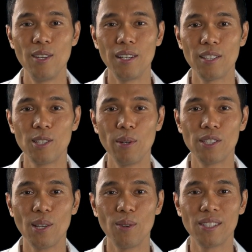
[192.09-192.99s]
you can just do
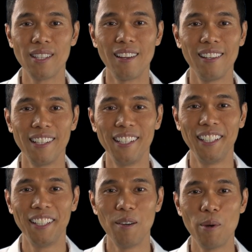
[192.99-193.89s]
it so subtly
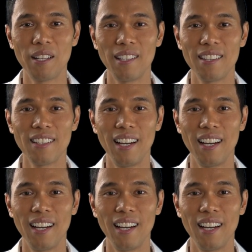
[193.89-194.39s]
with a Touch